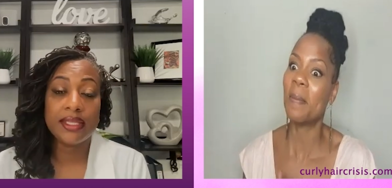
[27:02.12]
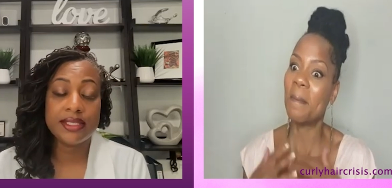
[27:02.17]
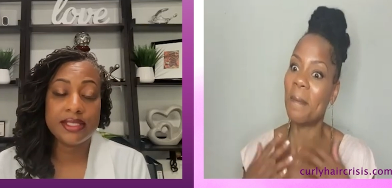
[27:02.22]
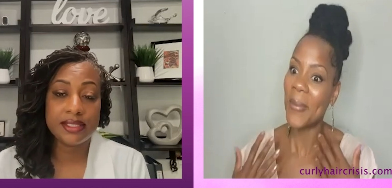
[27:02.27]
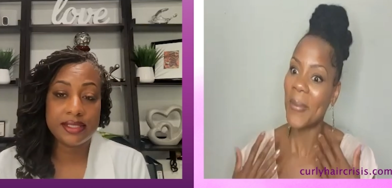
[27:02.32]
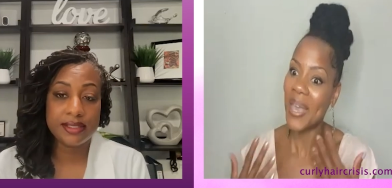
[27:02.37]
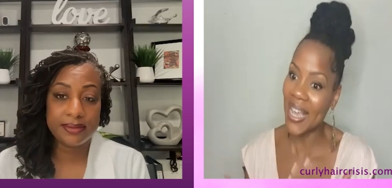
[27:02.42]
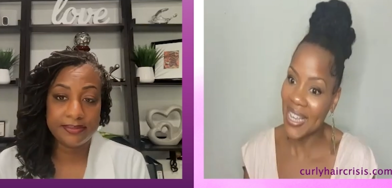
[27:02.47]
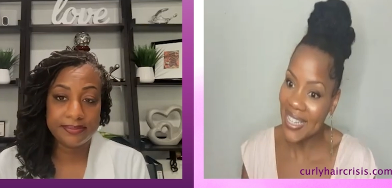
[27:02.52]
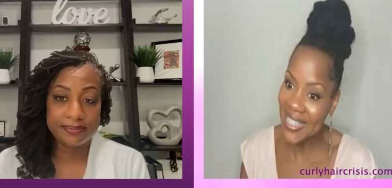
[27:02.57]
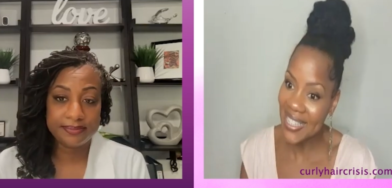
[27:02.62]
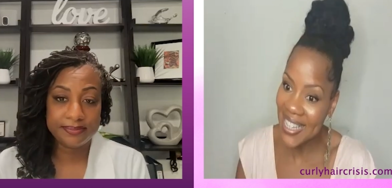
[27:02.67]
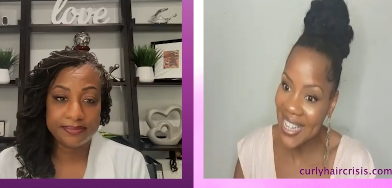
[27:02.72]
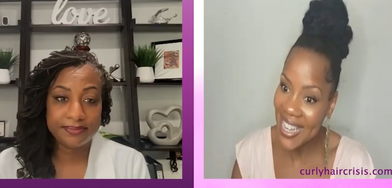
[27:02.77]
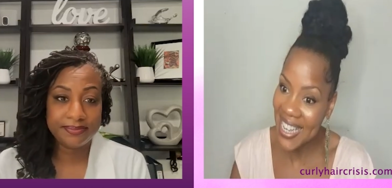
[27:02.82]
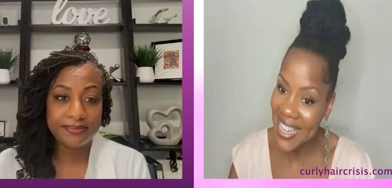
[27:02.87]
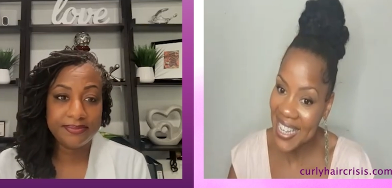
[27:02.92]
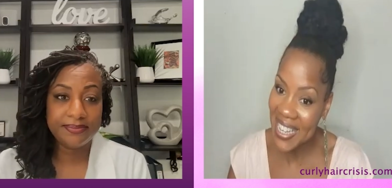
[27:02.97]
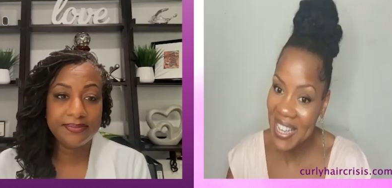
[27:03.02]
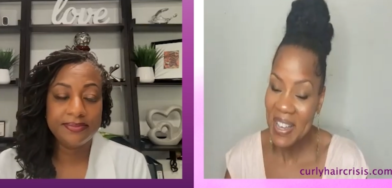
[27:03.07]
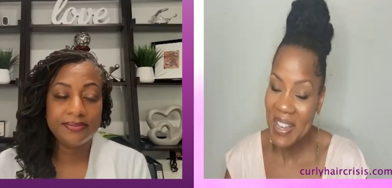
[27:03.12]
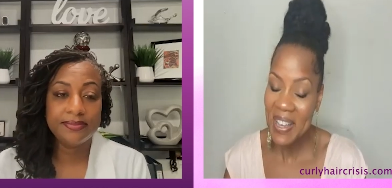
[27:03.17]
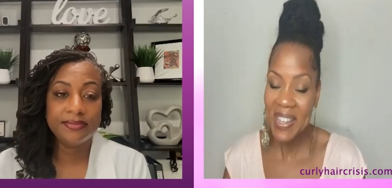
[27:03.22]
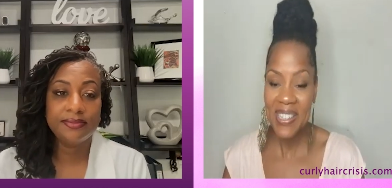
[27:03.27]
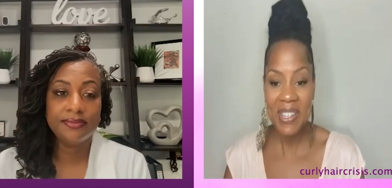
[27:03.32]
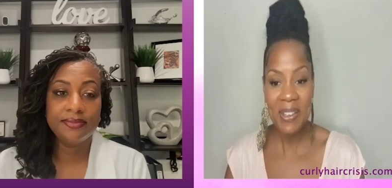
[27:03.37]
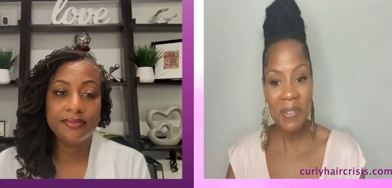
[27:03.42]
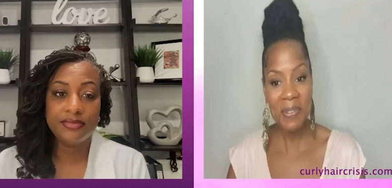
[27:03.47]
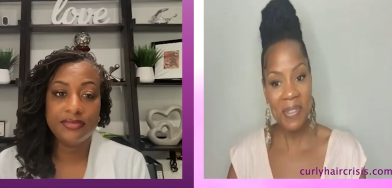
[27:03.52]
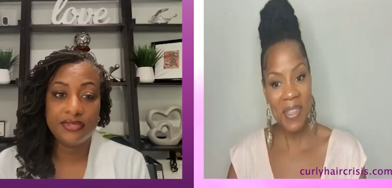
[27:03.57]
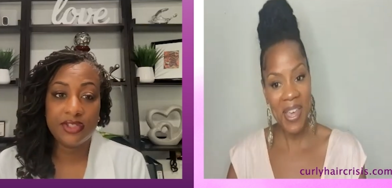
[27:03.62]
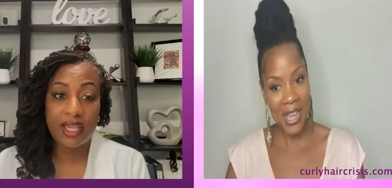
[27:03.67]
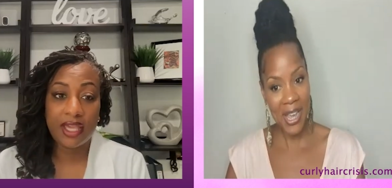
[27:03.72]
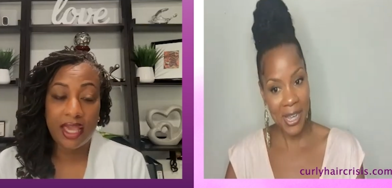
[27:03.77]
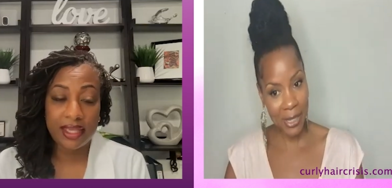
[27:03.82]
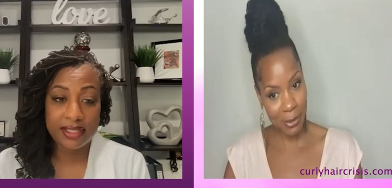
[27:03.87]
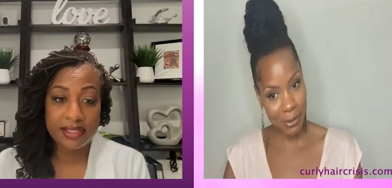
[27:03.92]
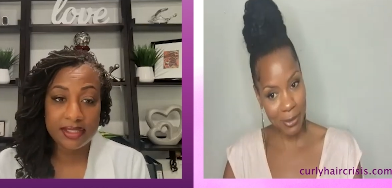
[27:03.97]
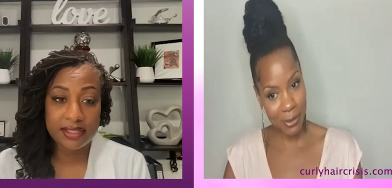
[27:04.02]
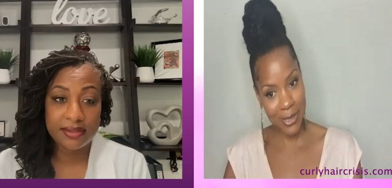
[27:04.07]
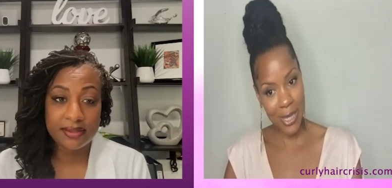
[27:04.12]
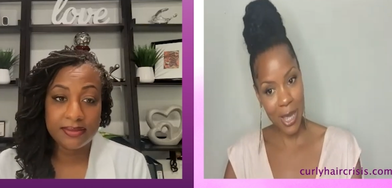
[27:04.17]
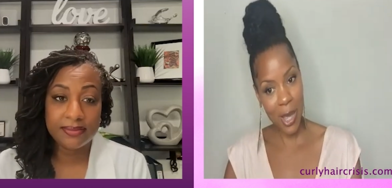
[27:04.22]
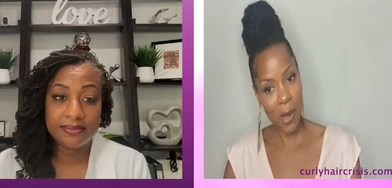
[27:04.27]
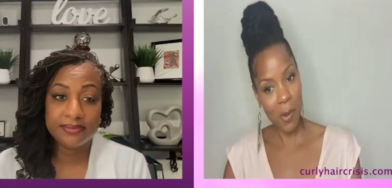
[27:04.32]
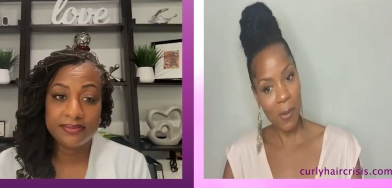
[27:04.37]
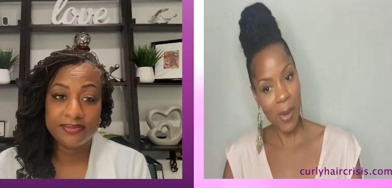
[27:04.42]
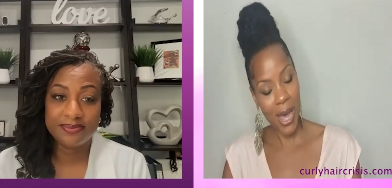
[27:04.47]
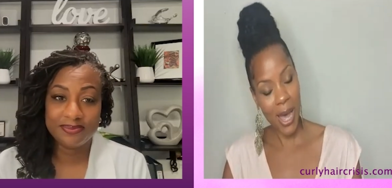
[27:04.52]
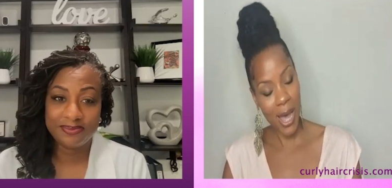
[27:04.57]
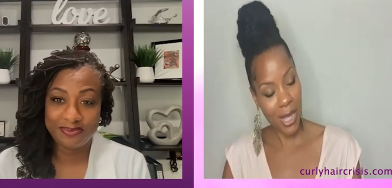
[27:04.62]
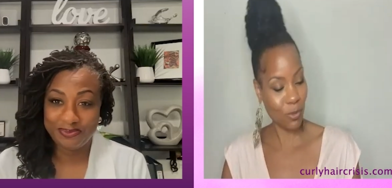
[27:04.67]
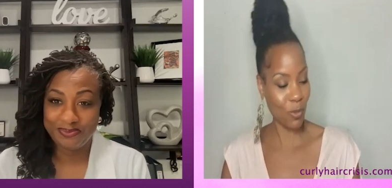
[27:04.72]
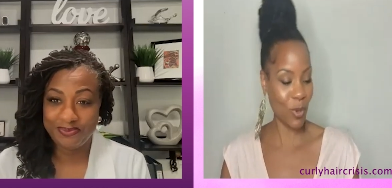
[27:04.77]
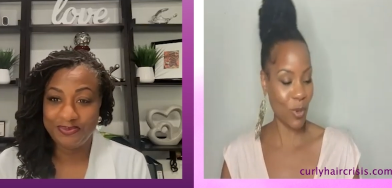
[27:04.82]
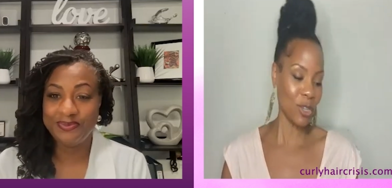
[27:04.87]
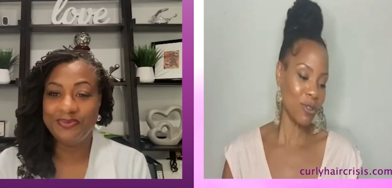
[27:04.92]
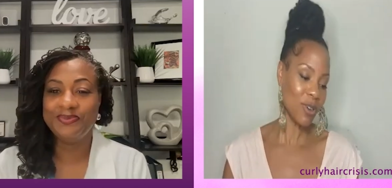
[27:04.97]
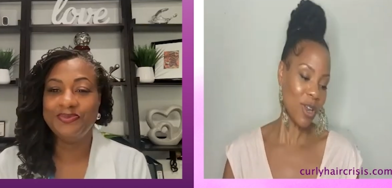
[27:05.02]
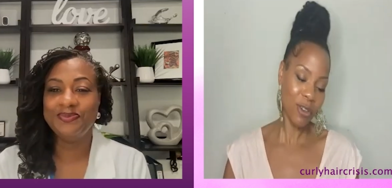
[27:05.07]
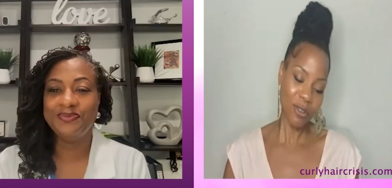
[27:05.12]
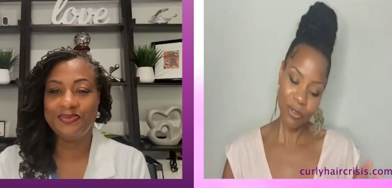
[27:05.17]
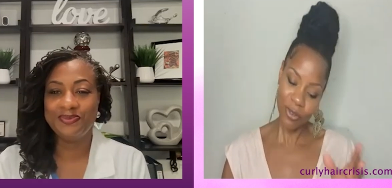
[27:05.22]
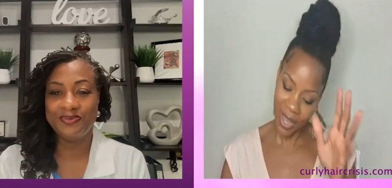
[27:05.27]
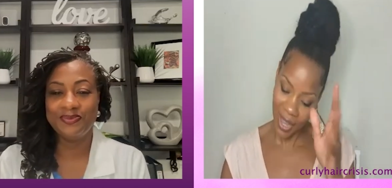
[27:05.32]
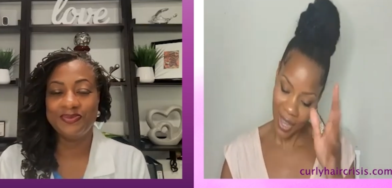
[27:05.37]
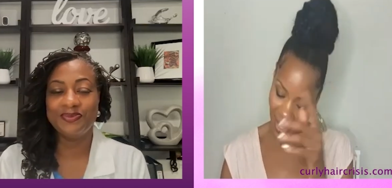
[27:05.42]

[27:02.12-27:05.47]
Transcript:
Speaker 1: amazing. So yeah. thank you so much. Well, you know, you